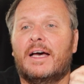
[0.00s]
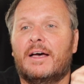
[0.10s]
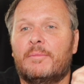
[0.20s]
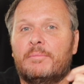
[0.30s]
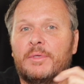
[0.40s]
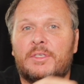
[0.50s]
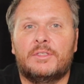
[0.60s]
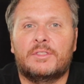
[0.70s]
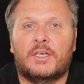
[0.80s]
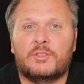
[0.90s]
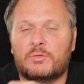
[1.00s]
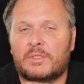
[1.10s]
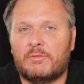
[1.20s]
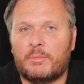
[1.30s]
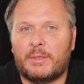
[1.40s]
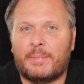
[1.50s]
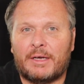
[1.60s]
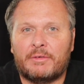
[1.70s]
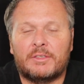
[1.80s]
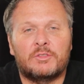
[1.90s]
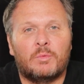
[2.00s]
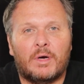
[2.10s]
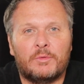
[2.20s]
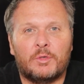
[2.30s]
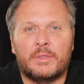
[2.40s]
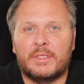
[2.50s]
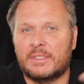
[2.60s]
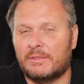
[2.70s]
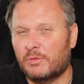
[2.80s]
um, because I just want to give you a bit of background as to why I'm doing this.